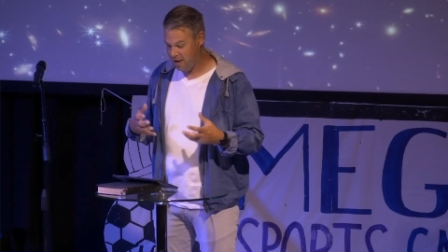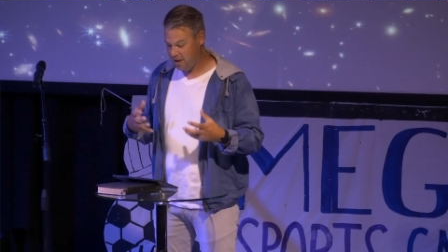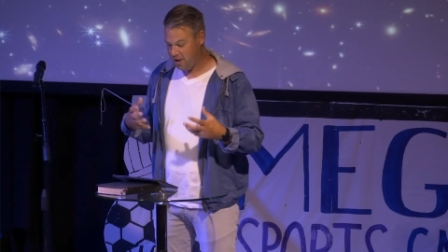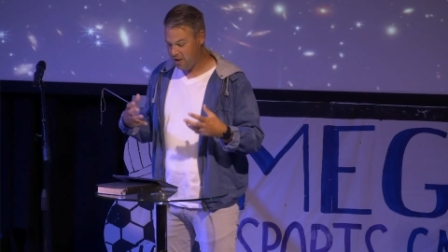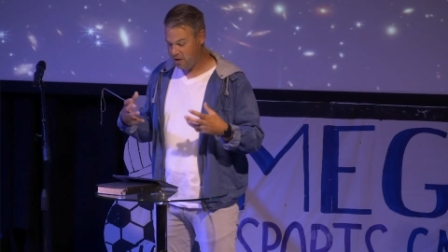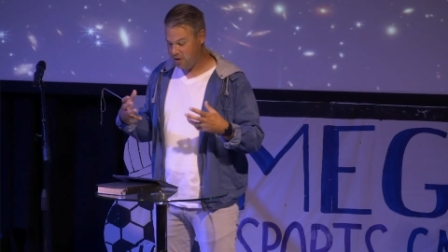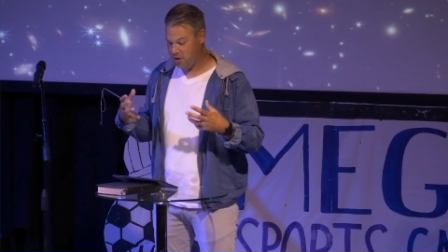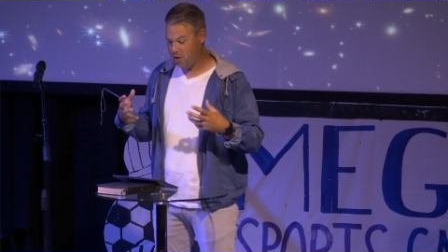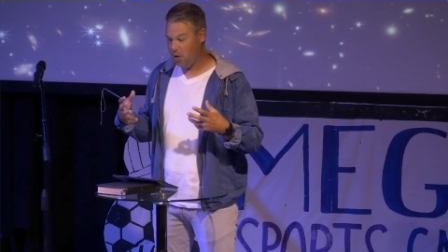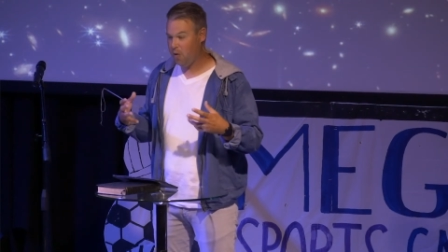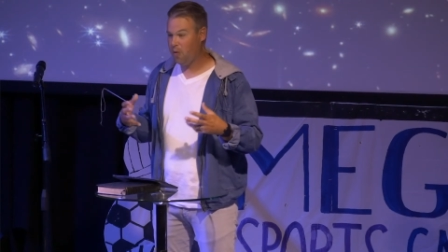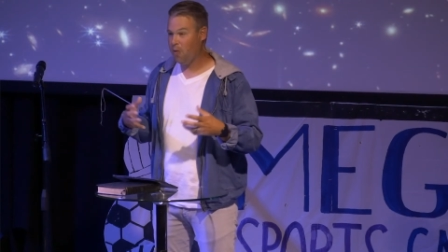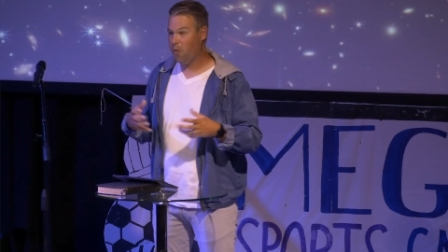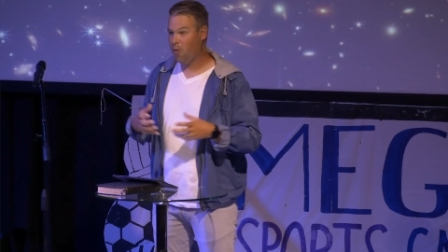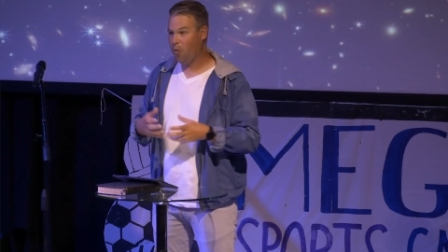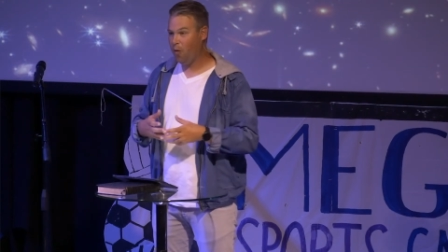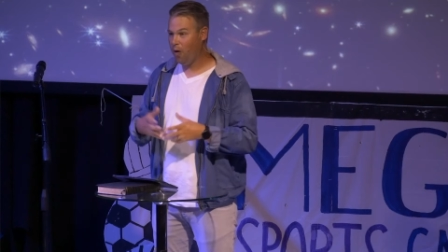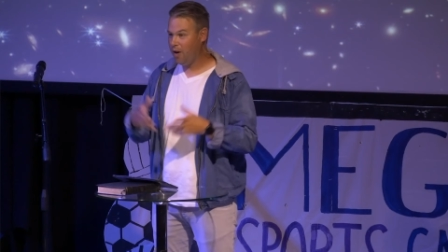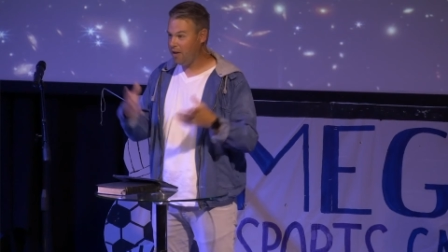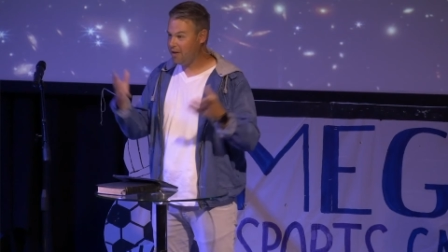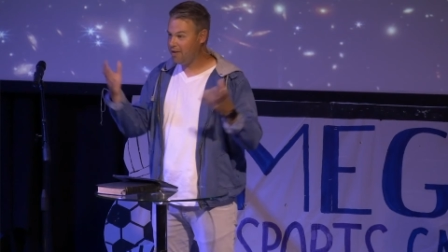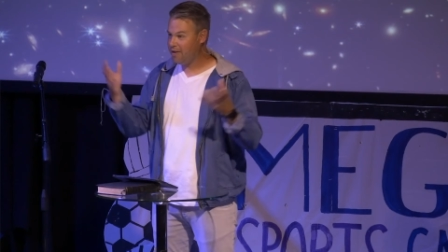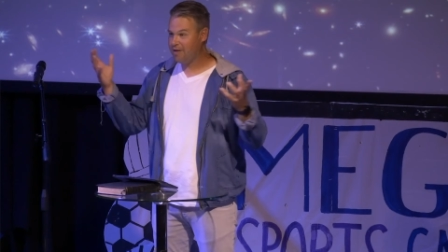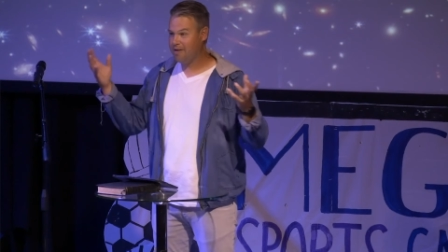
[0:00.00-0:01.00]
So
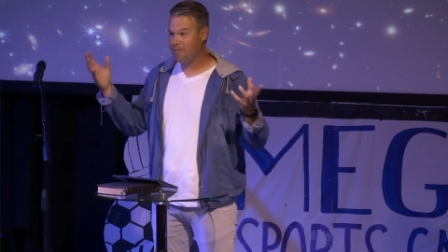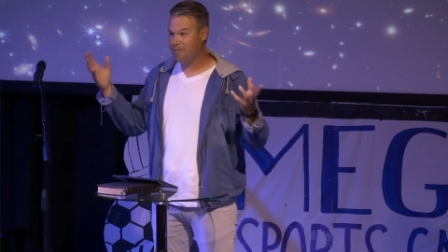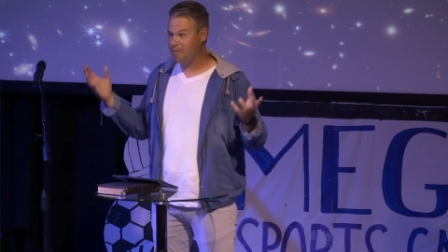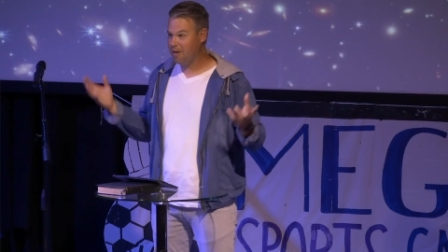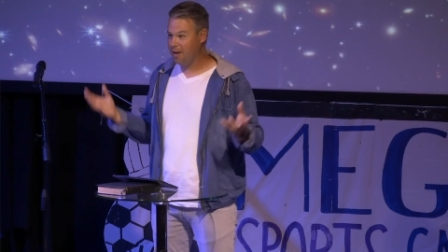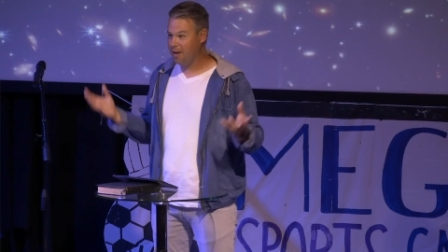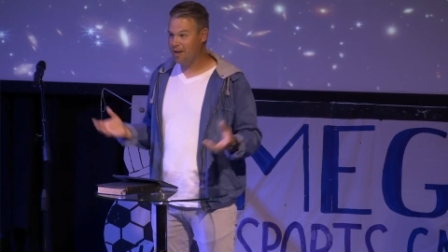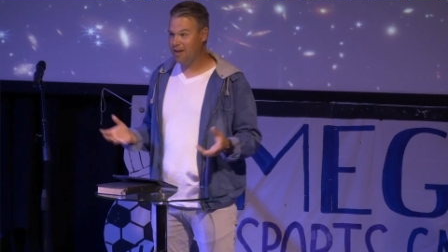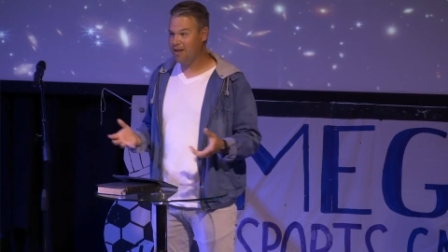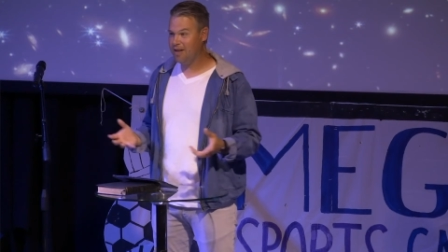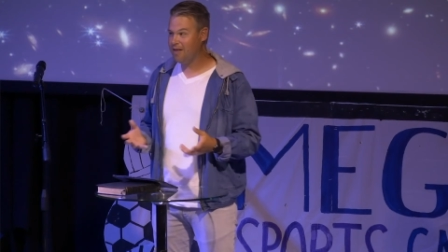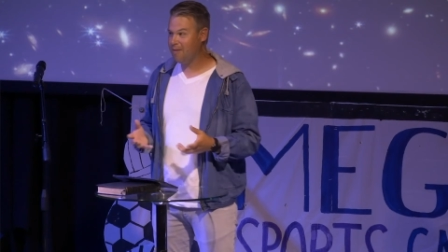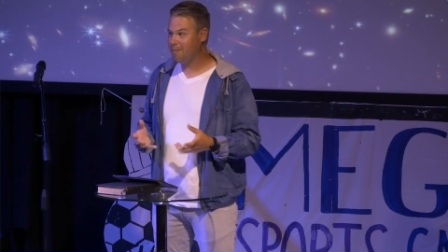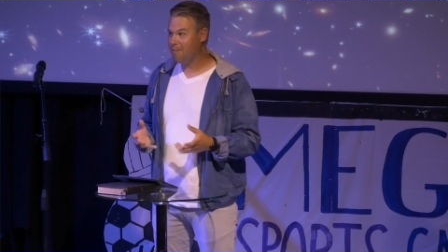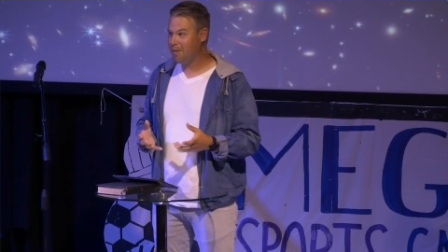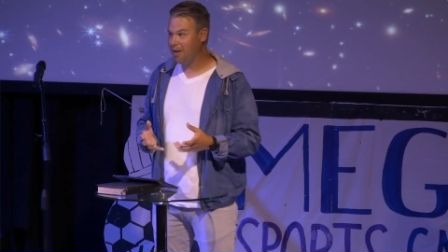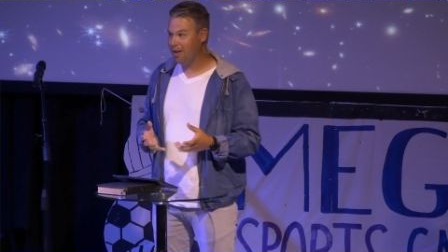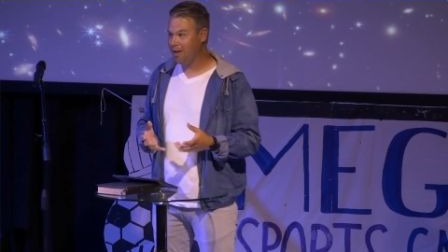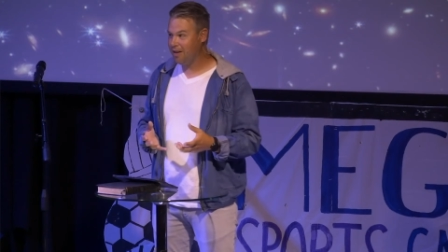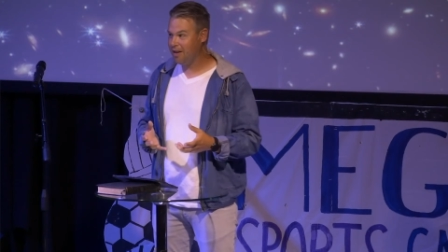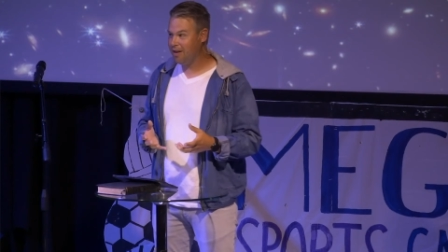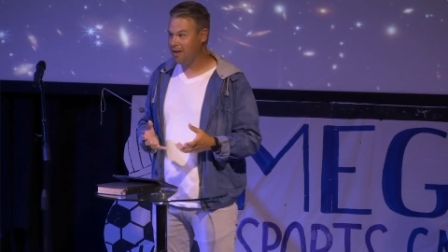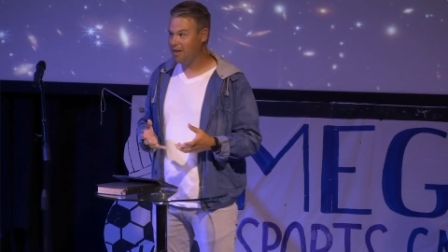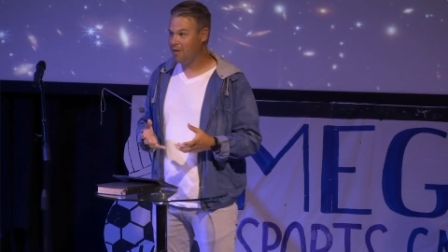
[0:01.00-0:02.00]
what's millions and
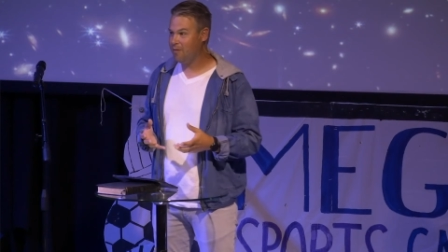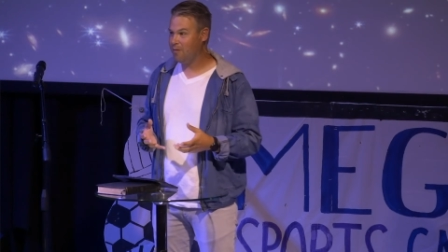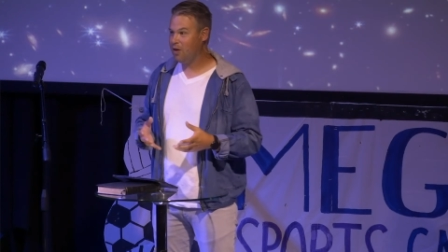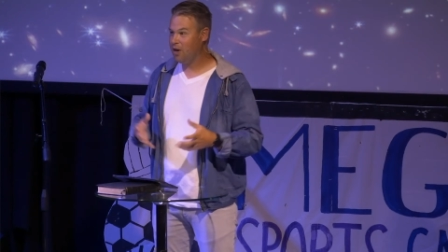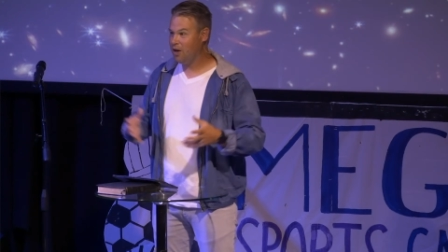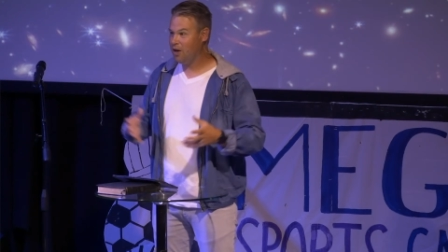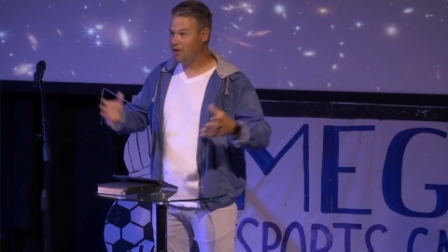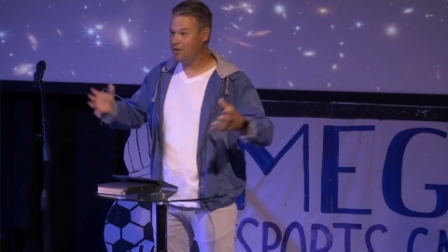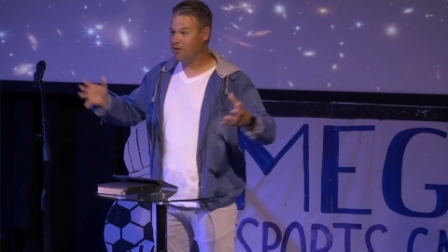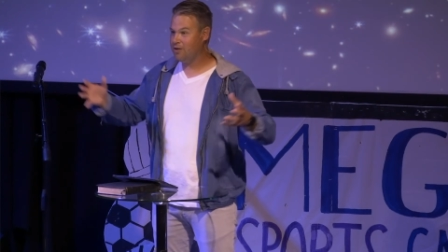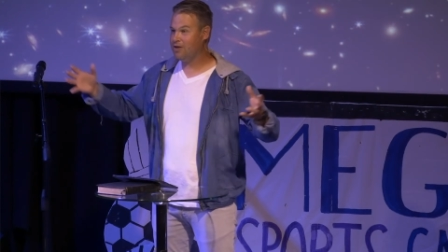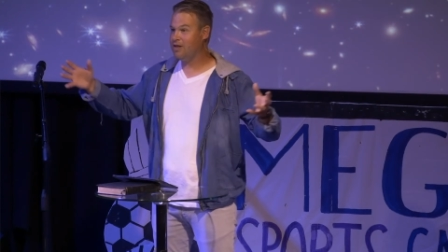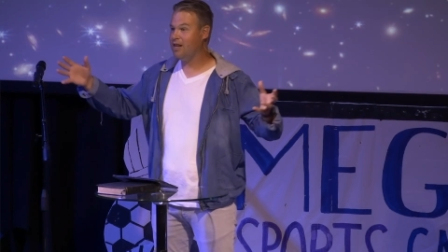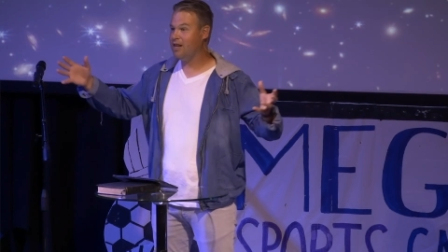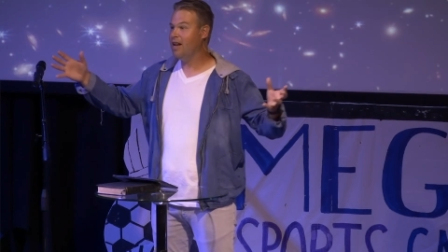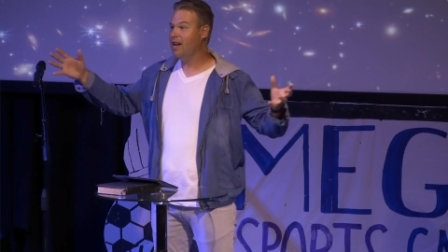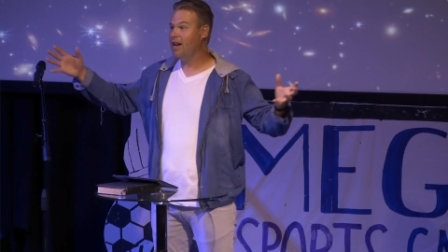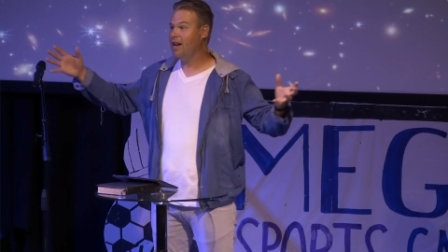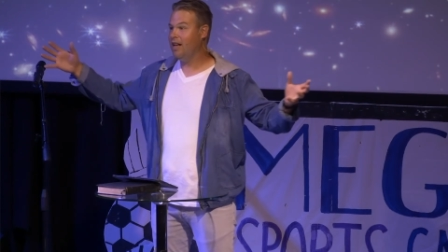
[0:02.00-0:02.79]
billions of years